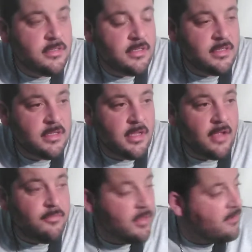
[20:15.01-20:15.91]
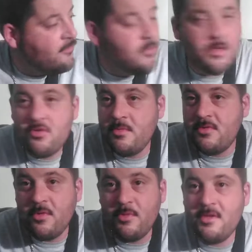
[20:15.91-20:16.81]
Let's see, I've played a few instruments
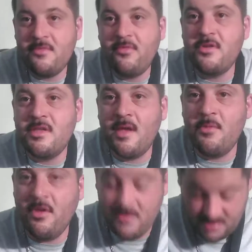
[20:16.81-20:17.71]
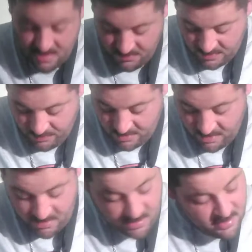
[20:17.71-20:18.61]
for you, but this is the first time you've seen me
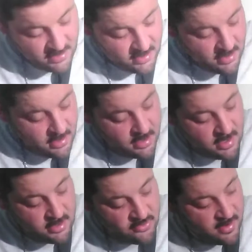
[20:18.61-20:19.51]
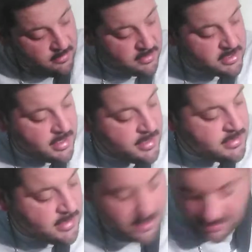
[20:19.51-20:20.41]
play a traveler
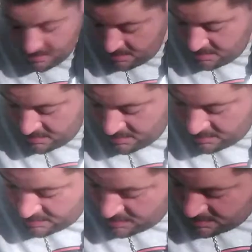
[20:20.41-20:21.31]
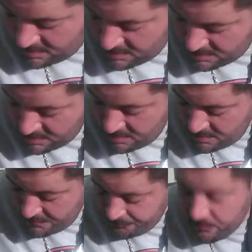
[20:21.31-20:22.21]
size neck on a
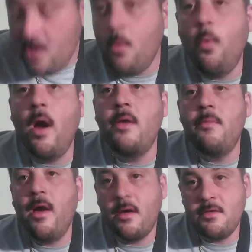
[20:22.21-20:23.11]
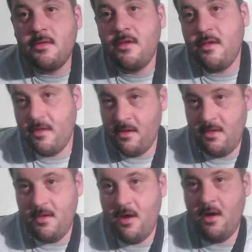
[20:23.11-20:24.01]
wine box
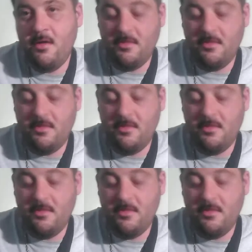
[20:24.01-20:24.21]
guitar.